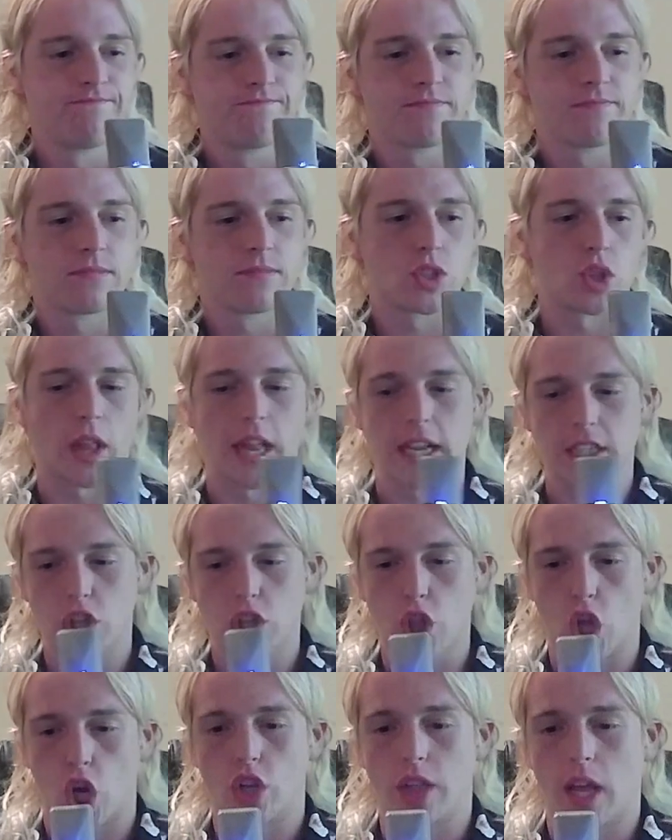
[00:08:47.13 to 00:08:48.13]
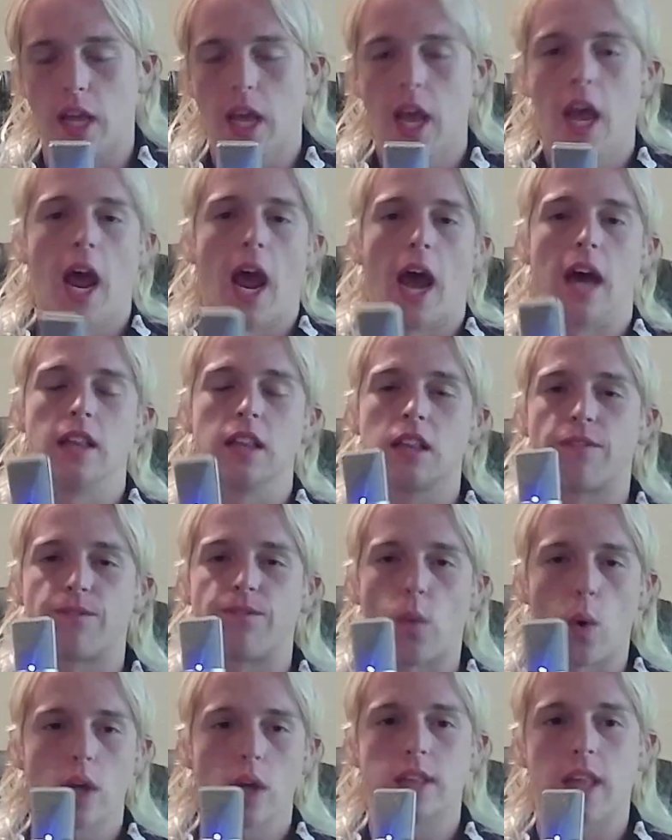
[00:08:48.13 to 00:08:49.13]
So that's the third thing. And then the
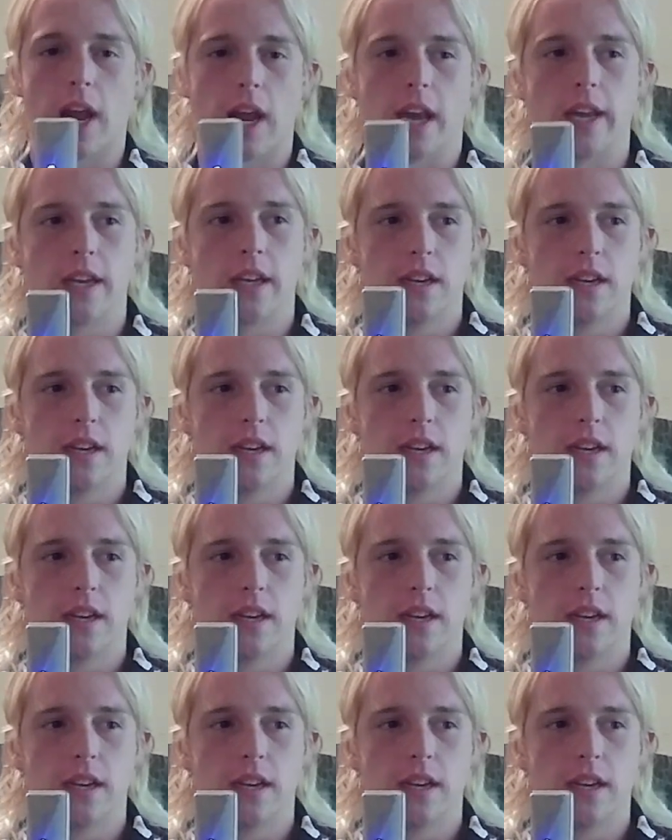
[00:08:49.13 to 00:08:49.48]
fourth thing